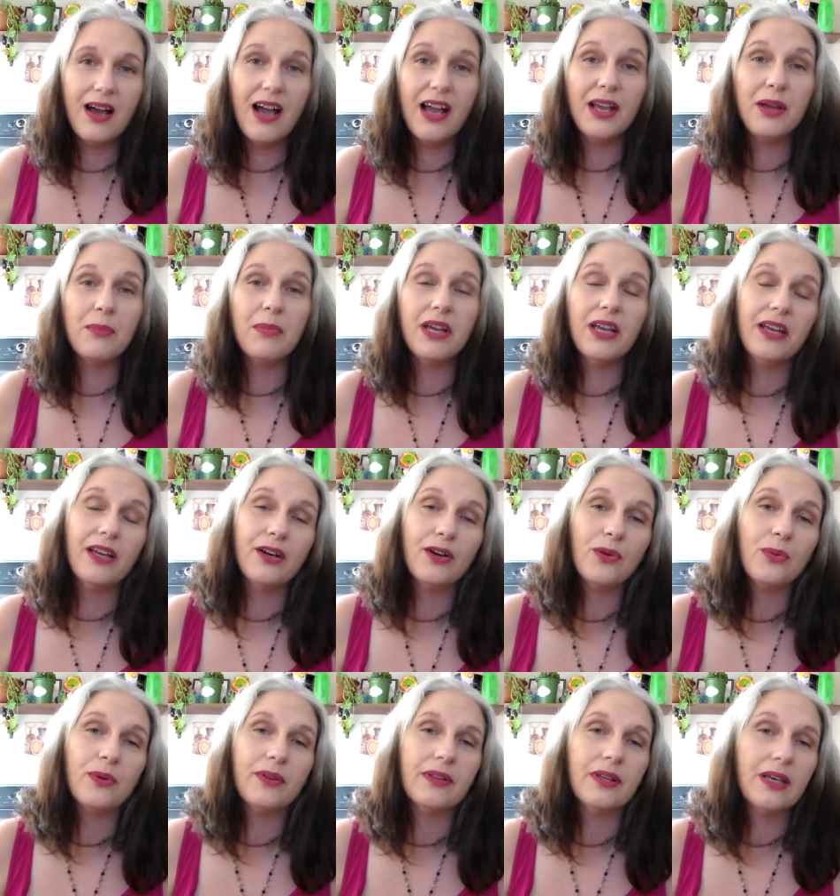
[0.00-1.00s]
I am
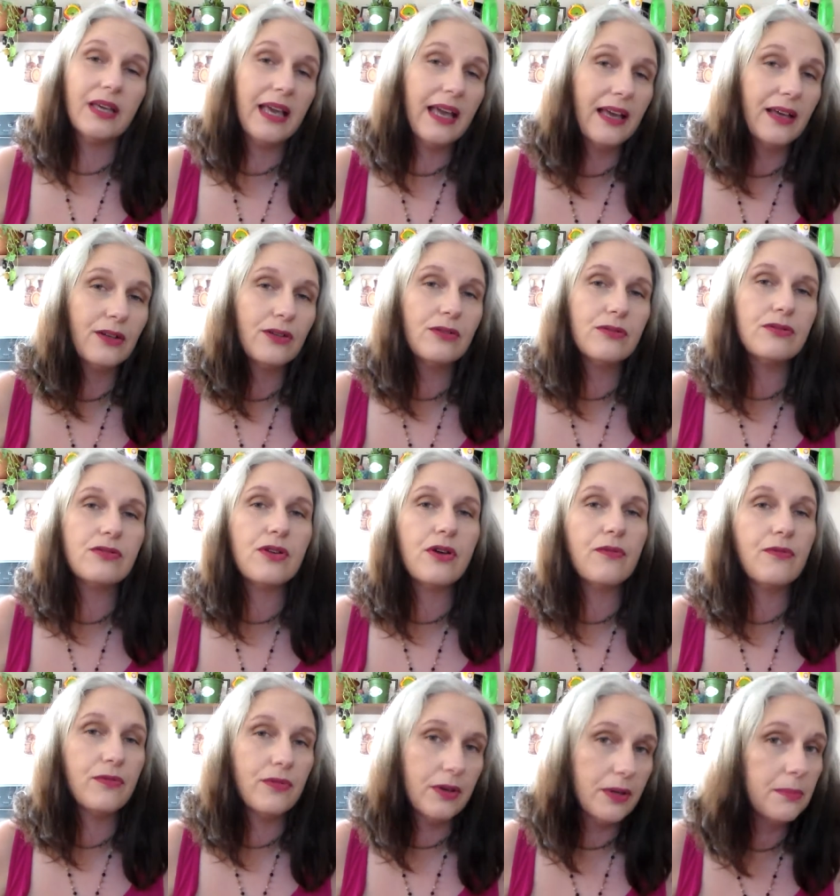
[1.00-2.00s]
here with the candles
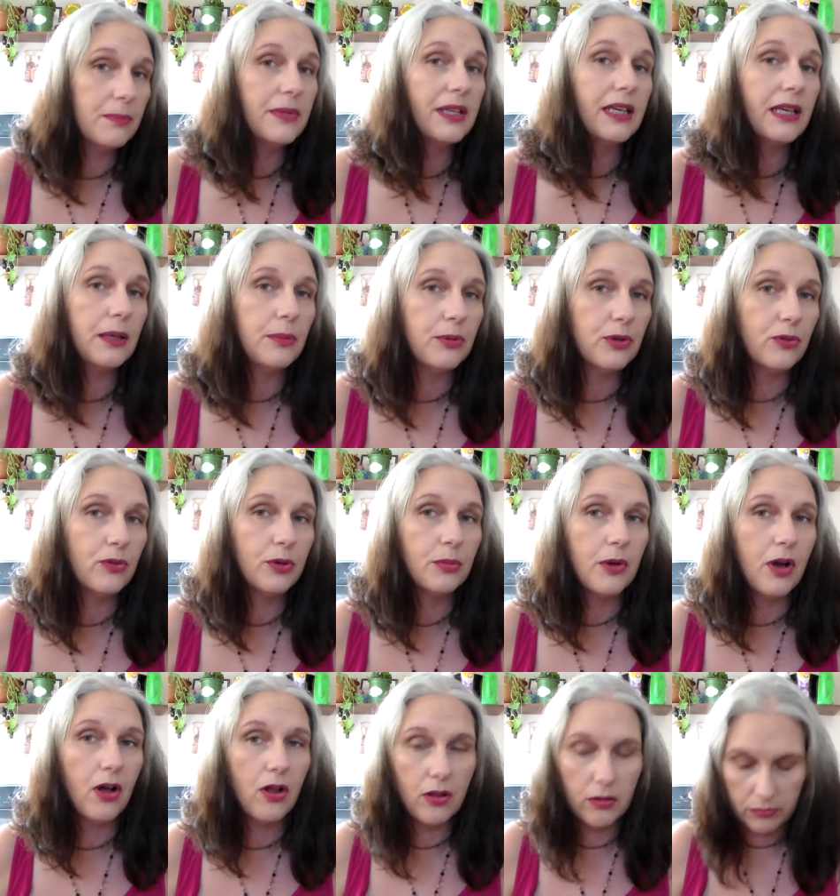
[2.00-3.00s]
from the Keeping
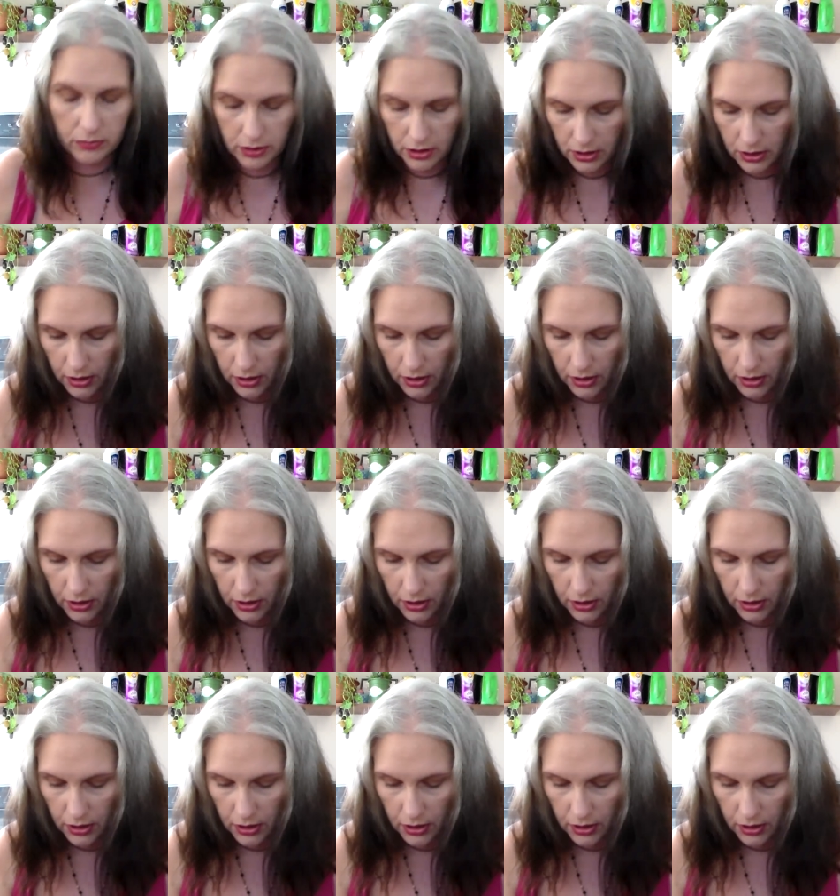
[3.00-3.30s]
Room haul.